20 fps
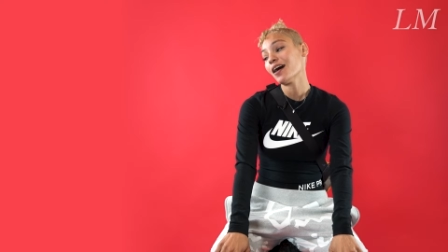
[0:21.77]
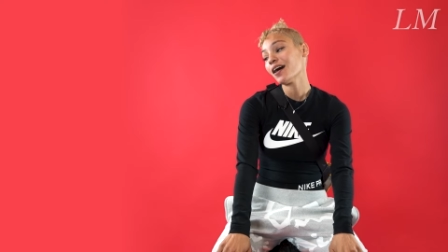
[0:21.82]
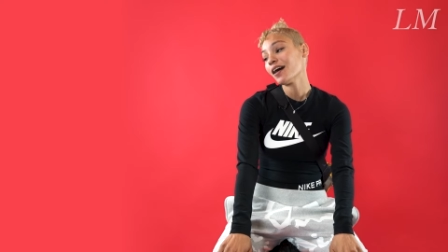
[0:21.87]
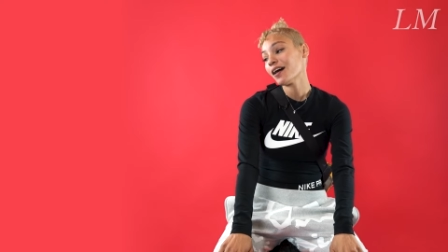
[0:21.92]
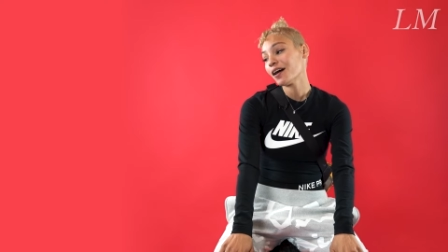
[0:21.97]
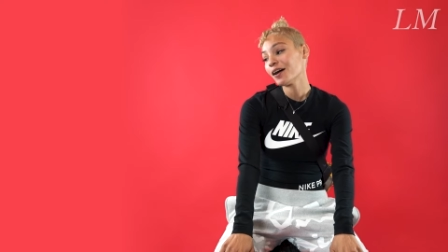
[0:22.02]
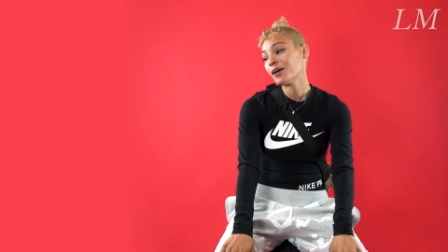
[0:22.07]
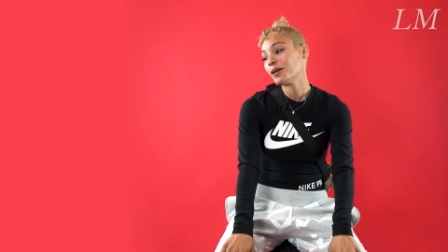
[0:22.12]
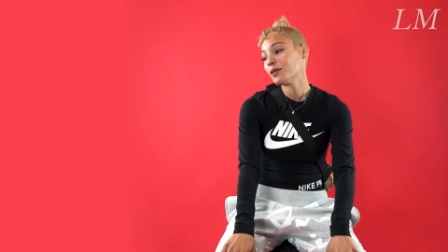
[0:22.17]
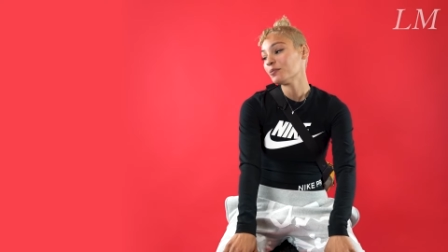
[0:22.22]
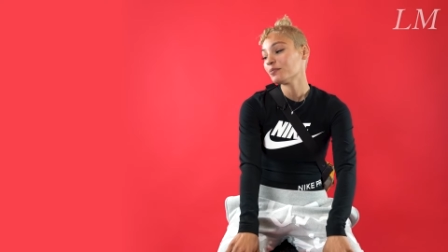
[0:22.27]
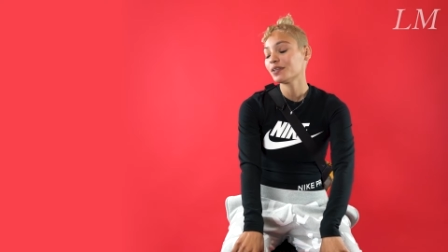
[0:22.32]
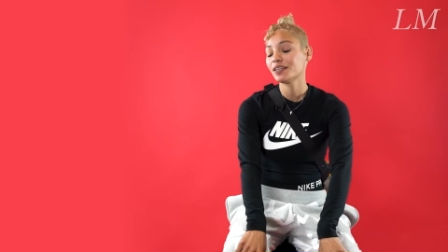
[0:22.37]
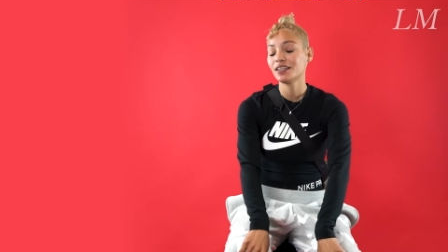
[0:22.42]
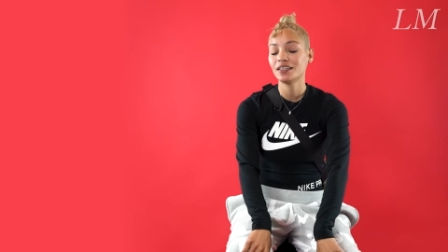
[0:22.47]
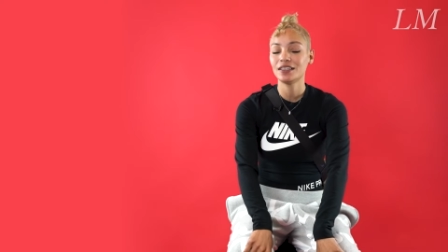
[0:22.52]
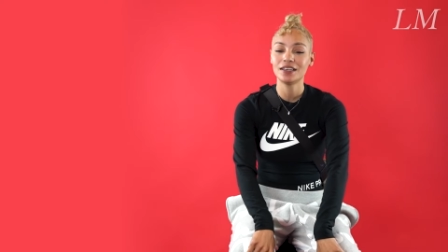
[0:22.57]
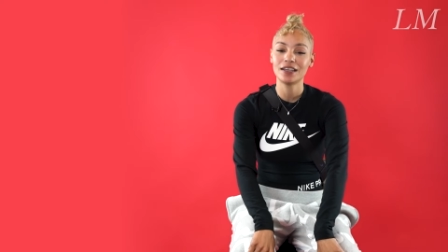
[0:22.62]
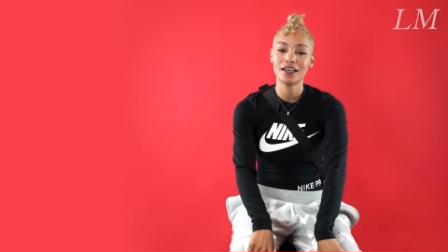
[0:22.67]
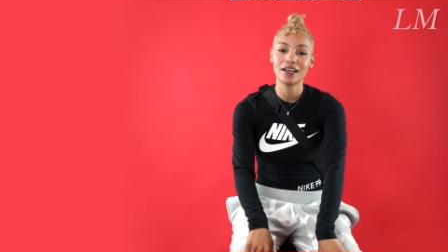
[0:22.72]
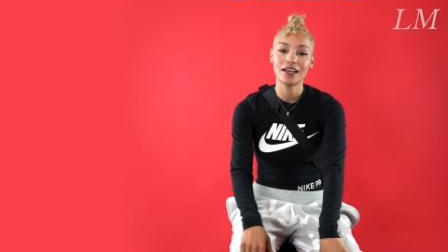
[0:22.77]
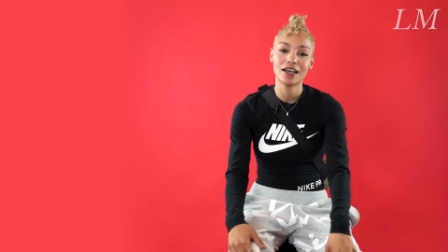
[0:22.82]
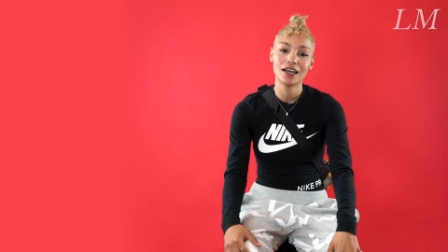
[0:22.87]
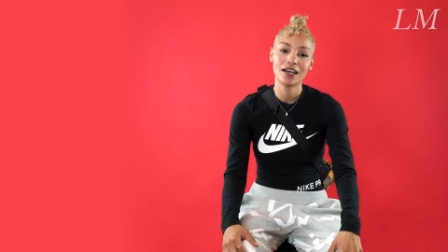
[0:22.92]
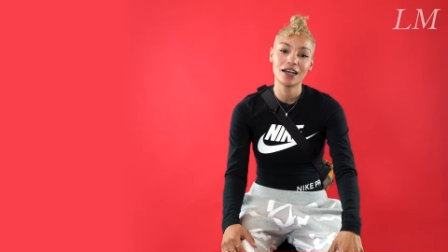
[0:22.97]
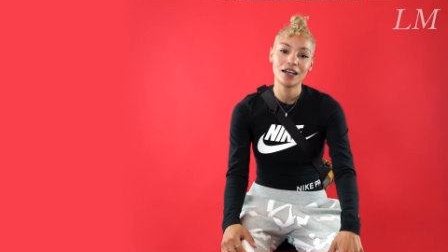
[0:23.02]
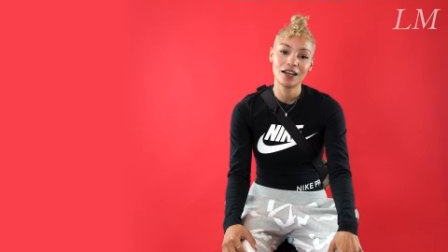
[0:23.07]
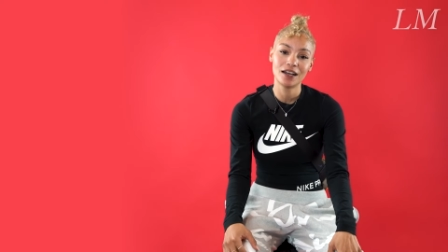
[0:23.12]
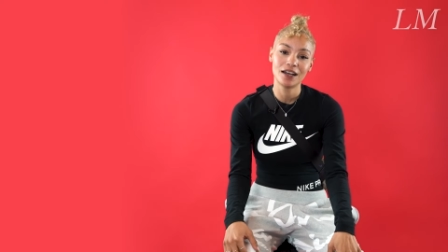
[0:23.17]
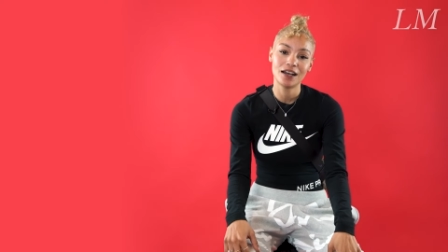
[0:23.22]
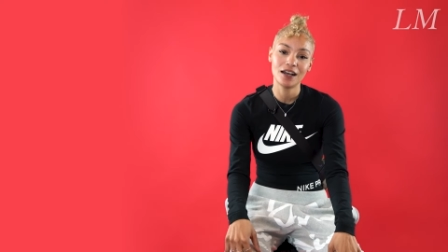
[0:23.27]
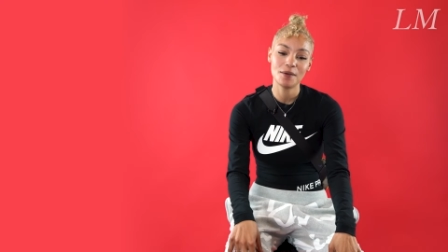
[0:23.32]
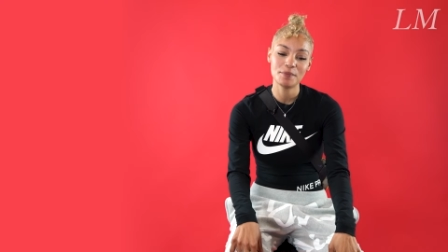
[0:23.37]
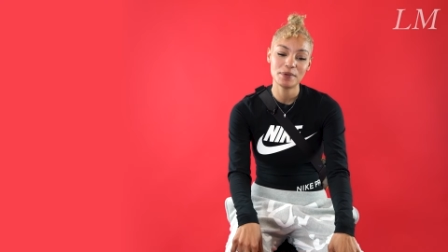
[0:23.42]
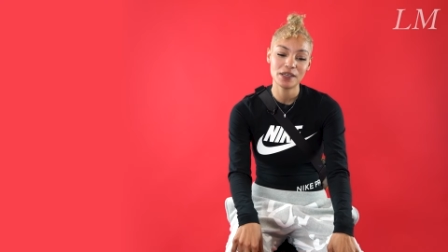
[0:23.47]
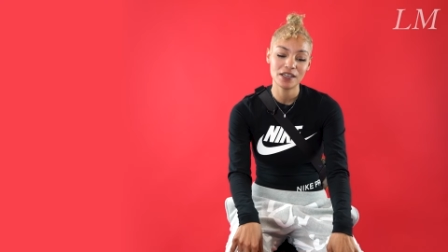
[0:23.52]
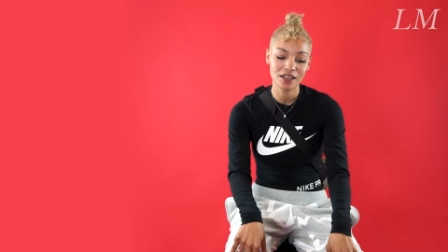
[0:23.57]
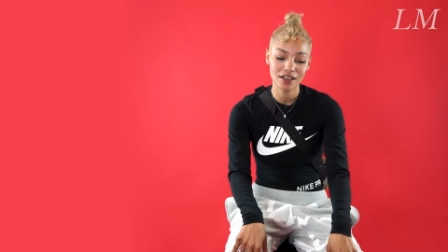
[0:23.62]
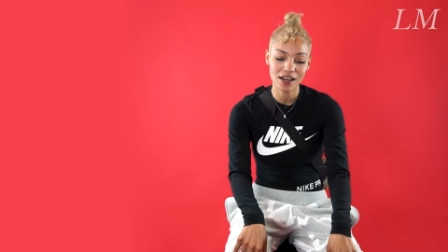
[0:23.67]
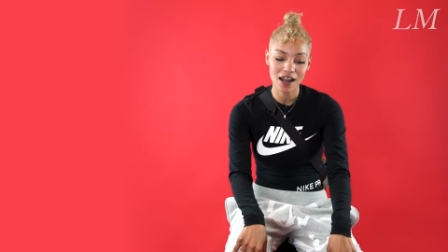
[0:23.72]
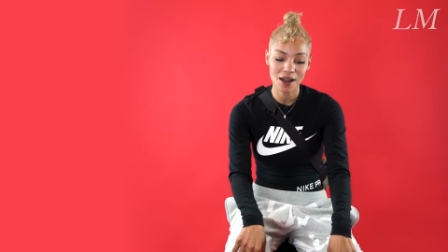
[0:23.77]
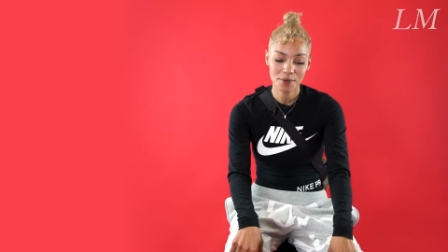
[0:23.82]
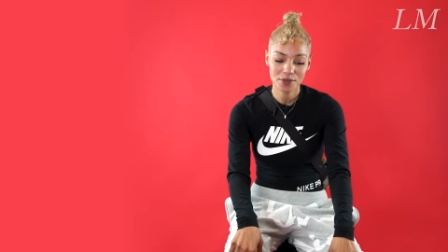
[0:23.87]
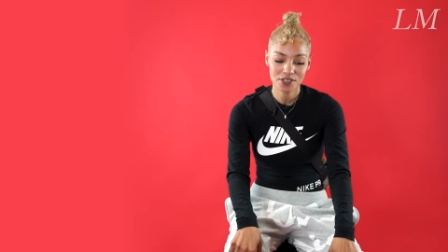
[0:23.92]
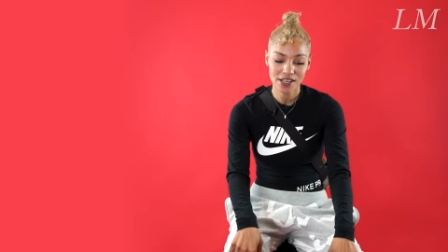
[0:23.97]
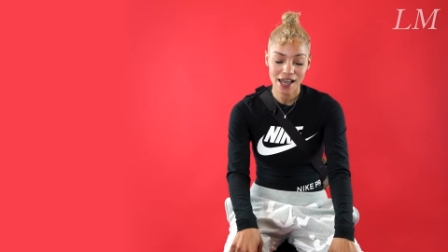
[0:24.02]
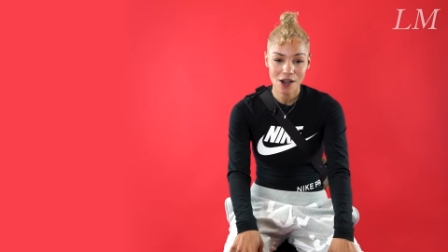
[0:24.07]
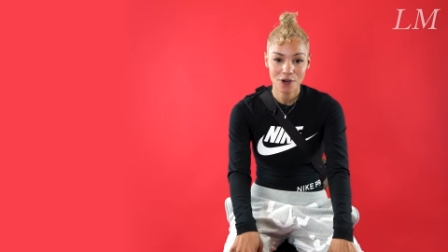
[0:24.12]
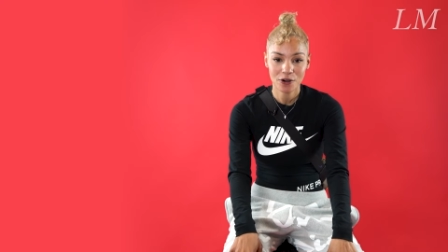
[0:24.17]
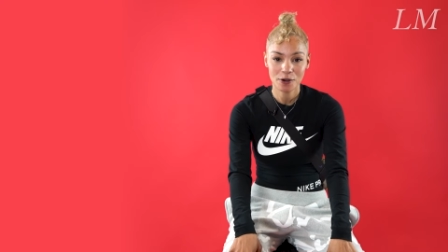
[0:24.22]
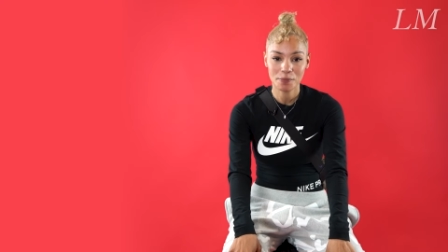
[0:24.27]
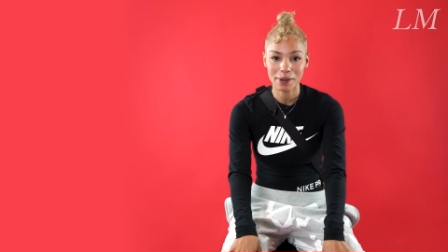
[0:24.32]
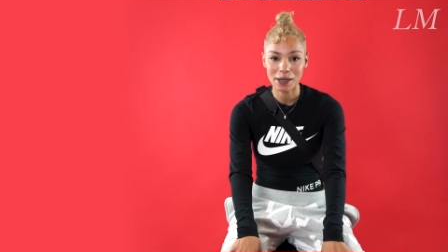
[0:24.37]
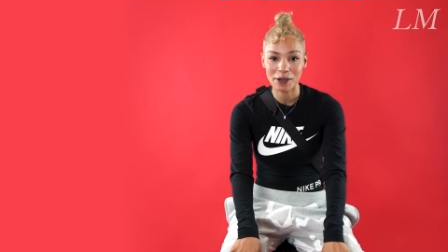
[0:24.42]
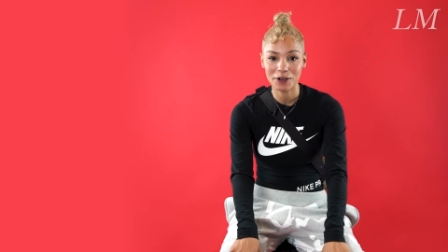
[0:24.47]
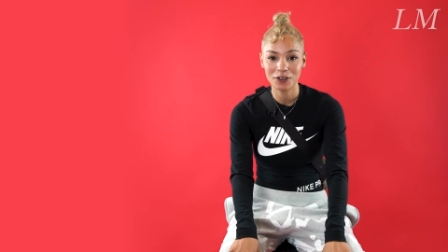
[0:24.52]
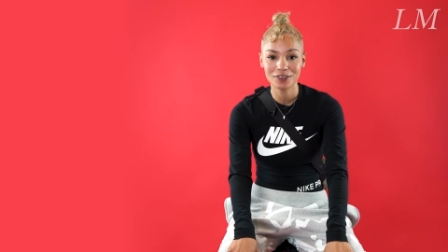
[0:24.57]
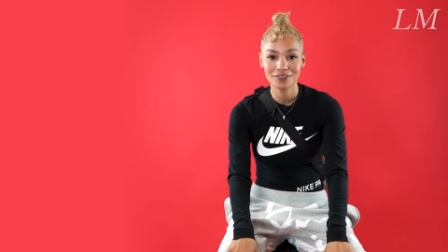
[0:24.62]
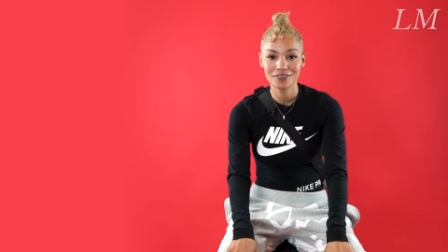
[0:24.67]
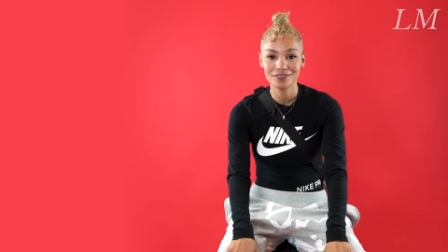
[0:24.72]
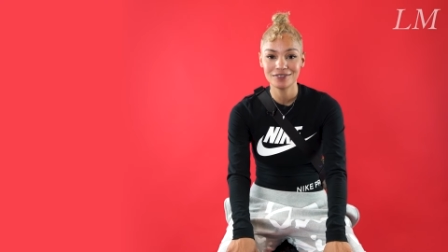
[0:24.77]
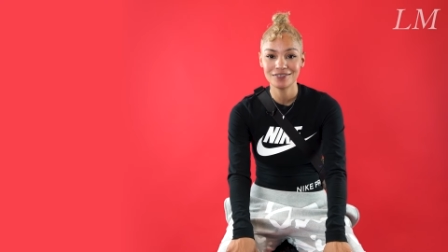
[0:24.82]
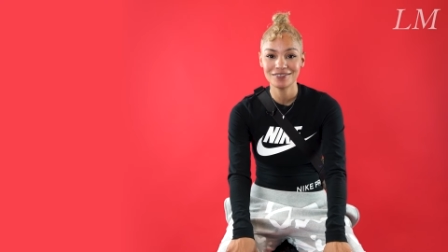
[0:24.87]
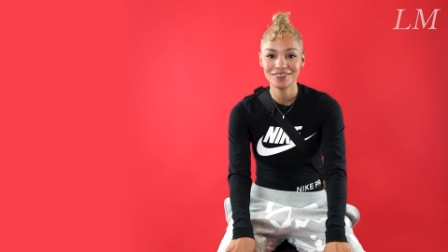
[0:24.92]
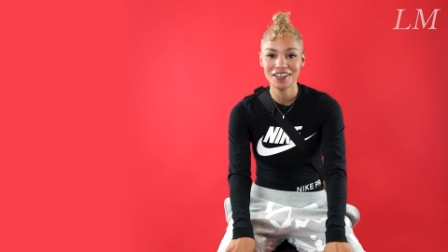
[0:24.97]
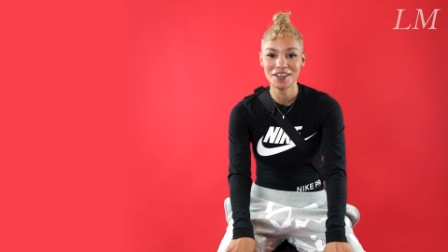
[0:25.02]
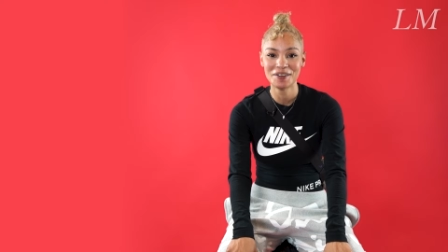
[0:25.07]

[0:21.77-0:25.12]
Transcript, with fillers: um, yeah, I mean, I was out and about